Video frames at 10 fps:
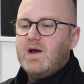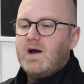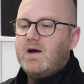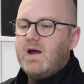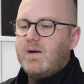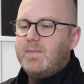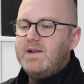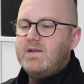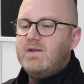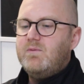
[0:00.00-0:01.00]
I
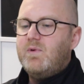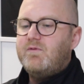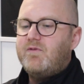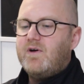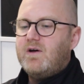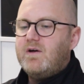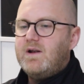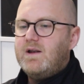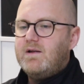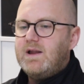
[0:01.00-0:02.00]
mean, with
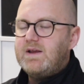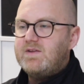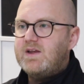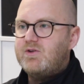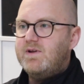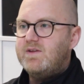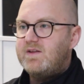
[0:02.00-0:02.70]
accessories,